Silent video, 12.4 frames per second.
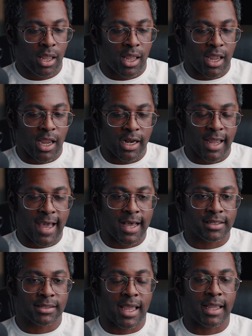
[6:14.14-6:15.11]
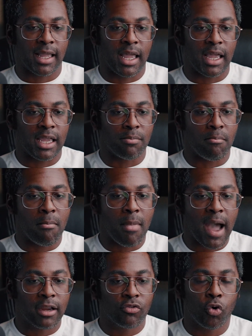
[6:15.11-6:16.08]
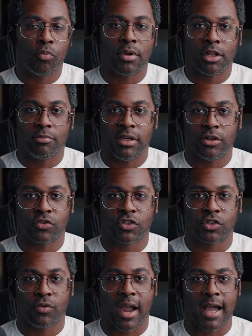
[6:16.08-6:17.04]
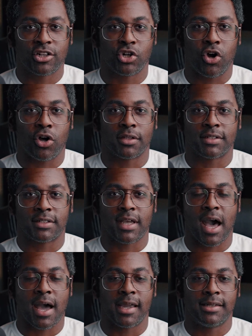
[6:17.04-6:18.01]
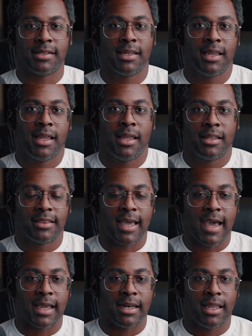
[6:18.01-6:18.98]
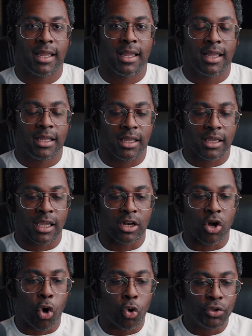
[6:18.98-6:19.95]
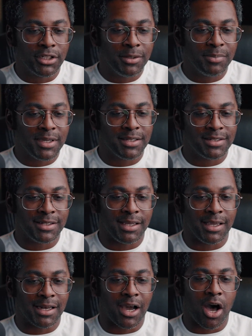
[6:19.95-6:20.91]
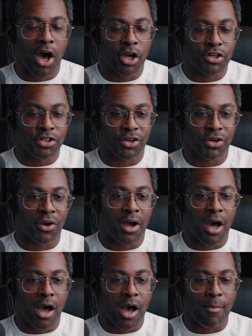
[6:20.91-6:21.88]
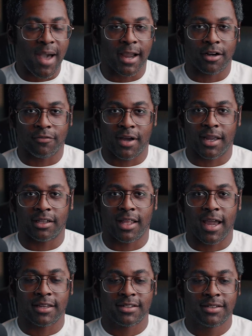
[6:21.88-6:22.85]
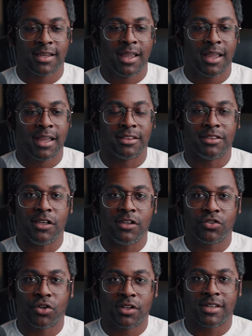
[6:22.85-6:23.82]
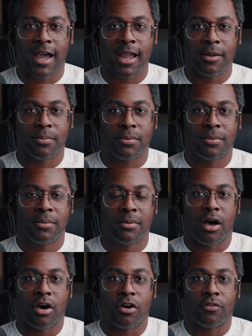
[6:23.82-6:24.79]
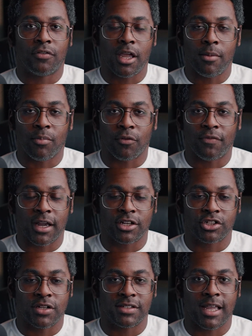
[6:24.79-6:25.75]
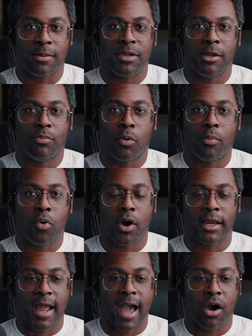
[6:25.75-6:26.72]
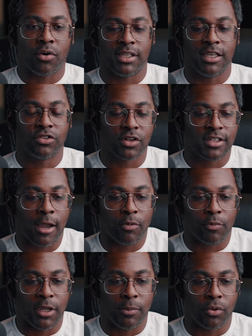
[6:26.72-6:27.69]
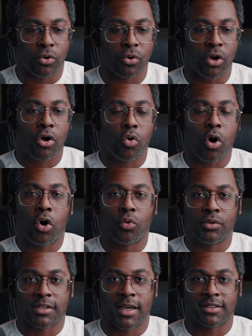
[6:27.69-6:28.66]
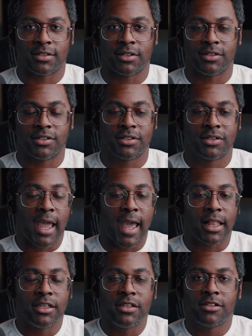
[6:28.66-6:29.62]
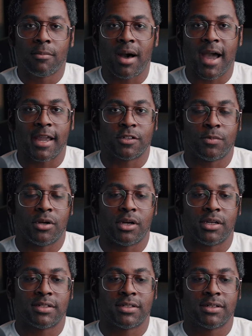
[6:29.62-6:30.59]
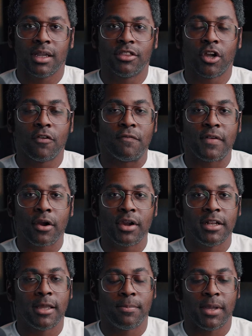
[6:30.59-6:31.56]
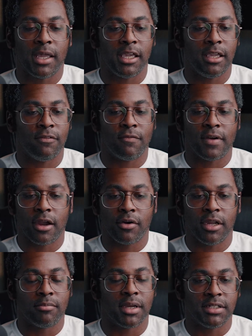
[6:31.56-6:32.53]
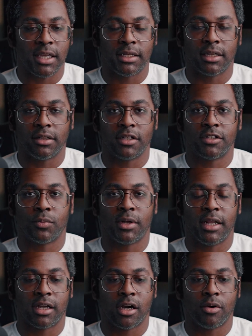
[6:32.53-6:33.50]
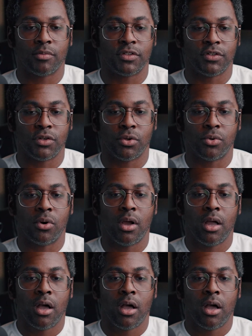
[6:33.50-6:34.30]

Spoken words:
and it has like a micromillimeter scratch on the side that can only be seen under a magnifying glass. These are the type of imperfections that people point out. These are the type of people who own Teslas, at least in my experience. They're very nitpicky, very meticulous when it comes to